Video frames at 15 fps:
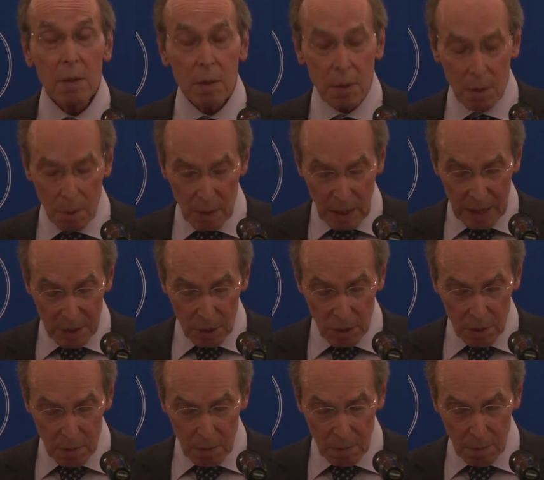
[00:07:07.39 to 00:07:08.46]
The
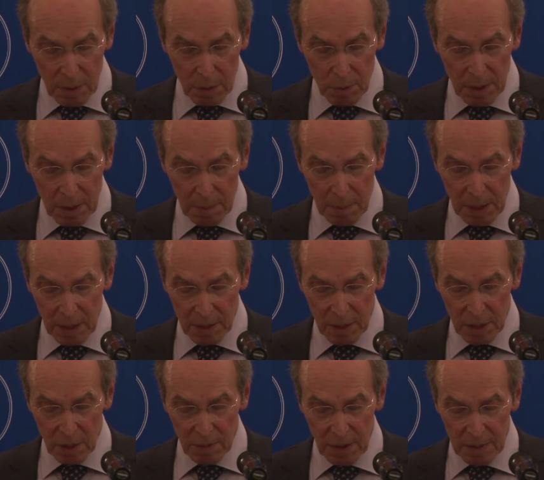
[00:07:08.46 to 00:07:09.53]
relation between the
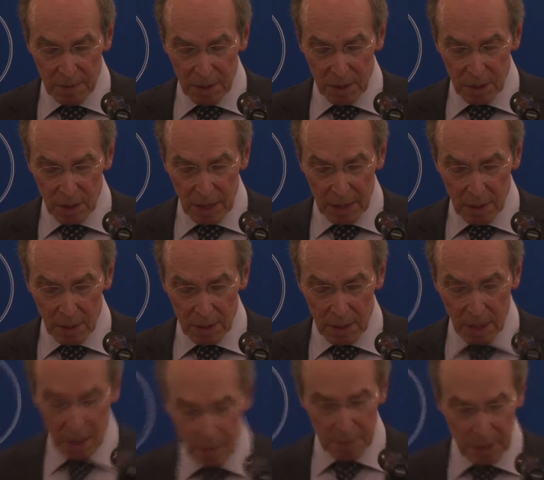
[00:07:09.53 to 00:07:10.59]
policies favoring state
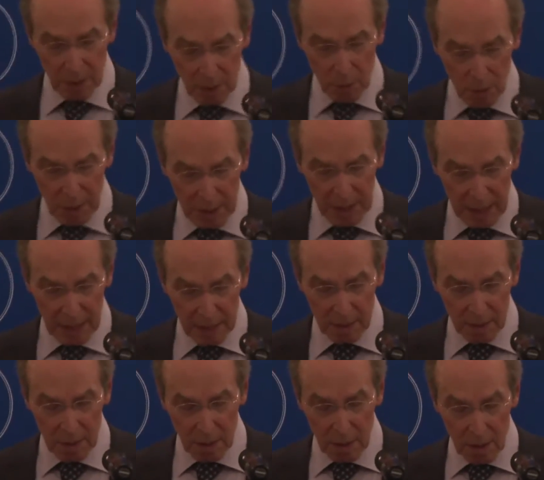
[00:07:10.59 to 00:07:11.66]
autonomy on the one
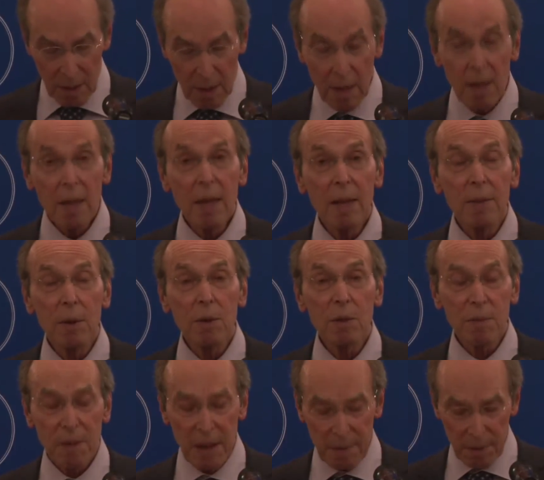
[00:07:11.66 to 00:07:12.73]
hand and
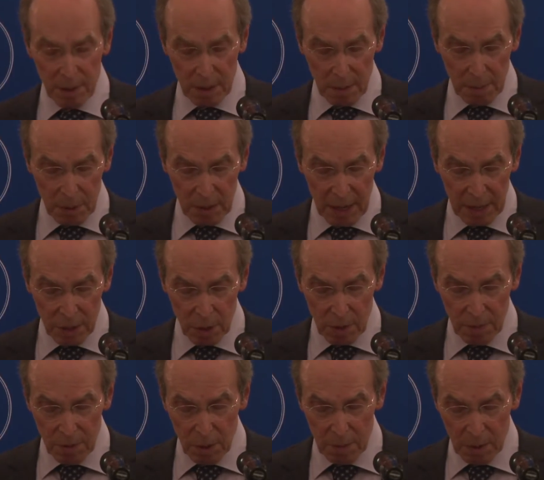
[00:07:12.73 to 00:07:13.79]
those favoring the protection
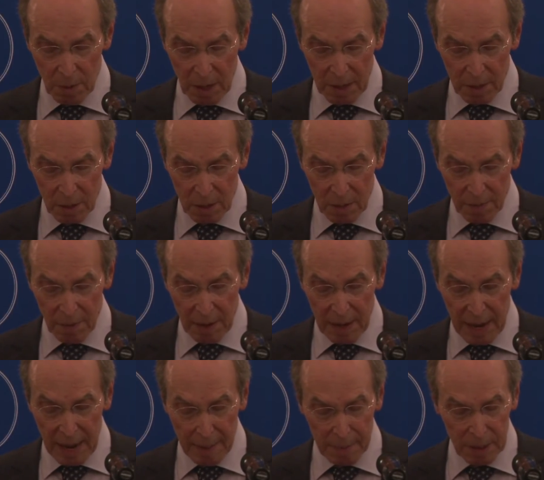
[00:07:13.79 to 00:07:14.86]
of human rights of the
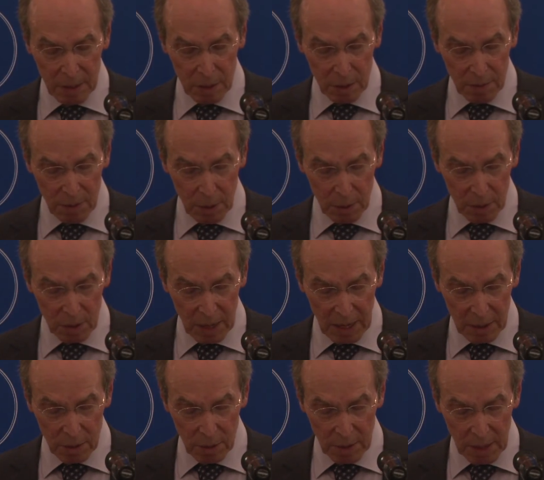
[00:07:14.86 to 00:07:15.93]
inhabitants of those
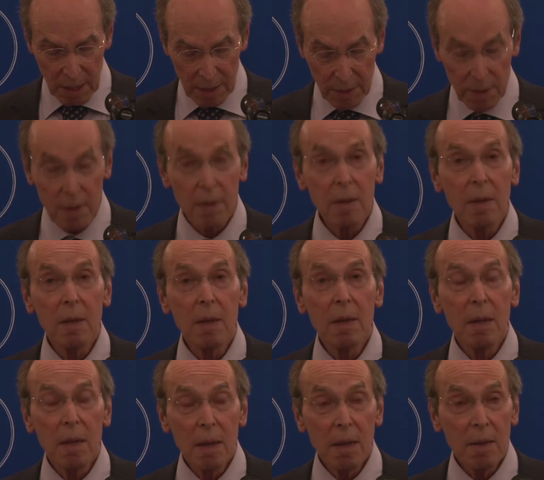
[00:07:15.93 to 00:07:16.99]
states on the other
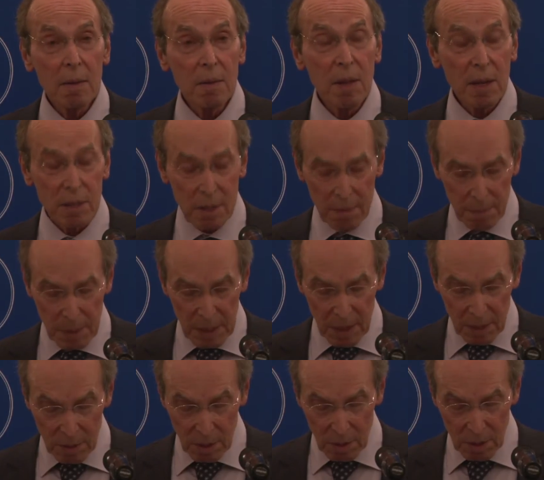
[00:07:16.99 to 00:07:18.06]
thus have
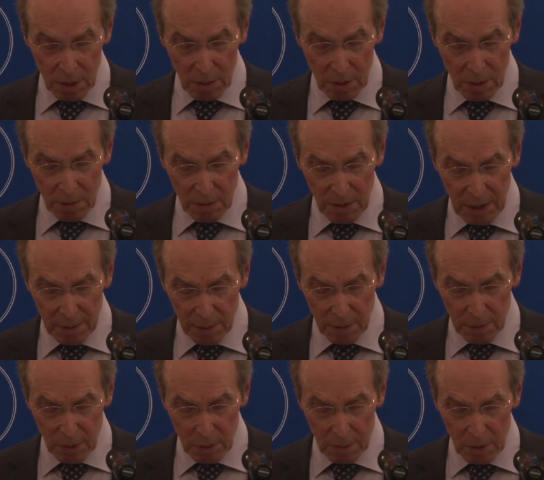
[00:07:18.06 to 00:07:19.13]
begun to tilt in favor
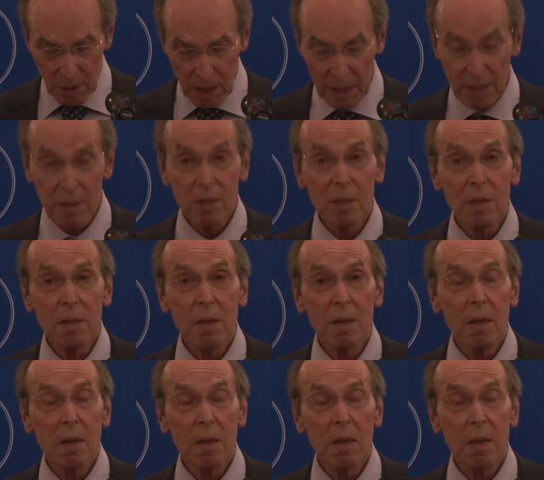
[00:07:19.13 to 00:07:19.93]
of human rights.